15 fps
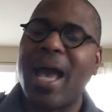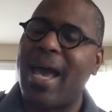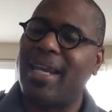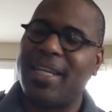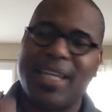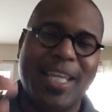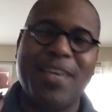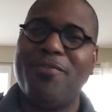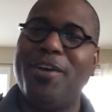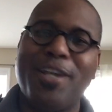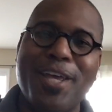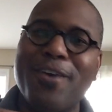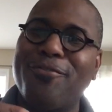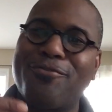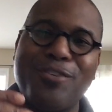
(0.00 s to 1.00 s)
and
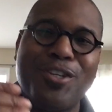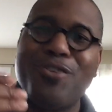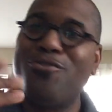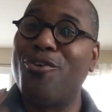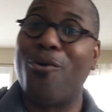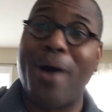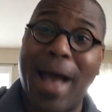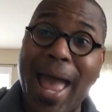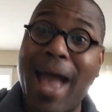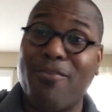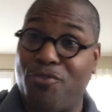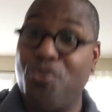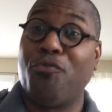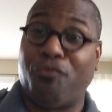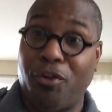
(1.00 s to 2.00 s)
even if you don't
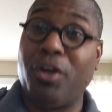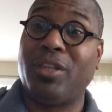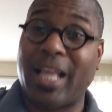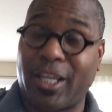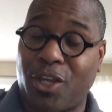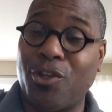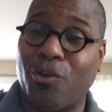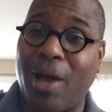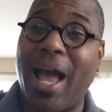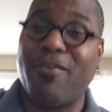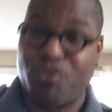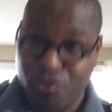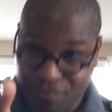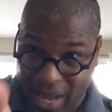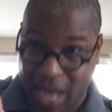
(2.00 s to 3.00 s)
have, you feel like you don't
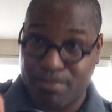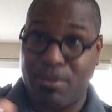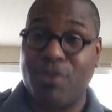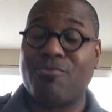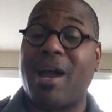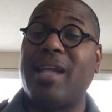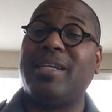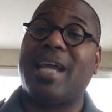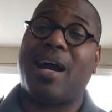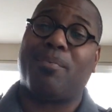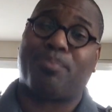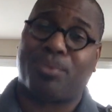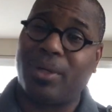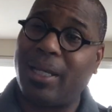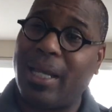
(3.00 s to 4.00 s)
have, you got me right
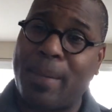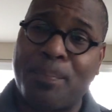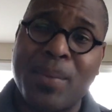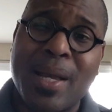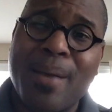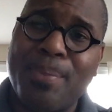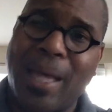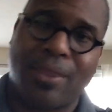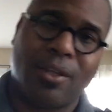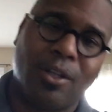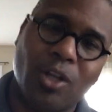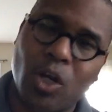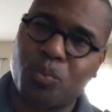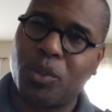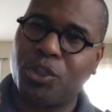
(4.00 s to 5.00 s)
now praying that the
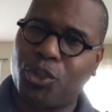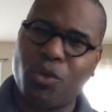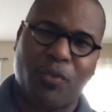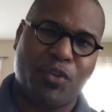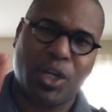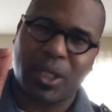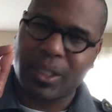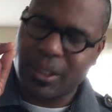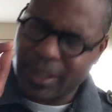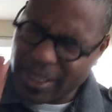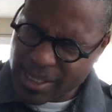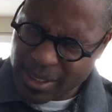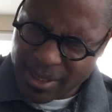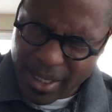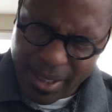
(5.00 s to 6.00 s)
Lord would do. If you're
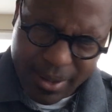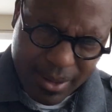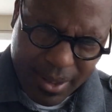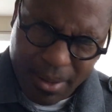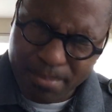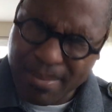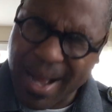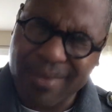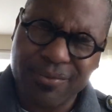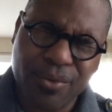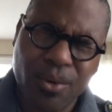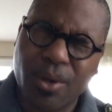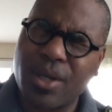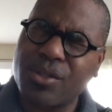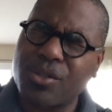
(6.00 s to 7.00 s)
listening to my
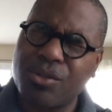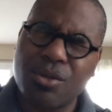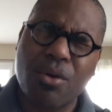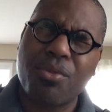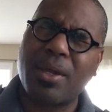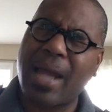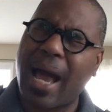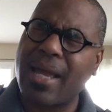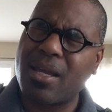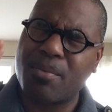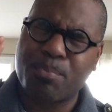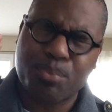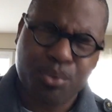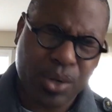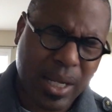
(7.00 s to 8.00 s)
voice, know that I
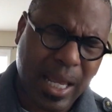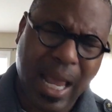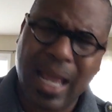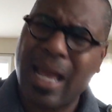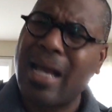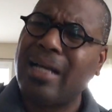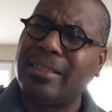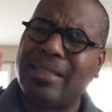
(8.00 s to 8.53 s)
am praying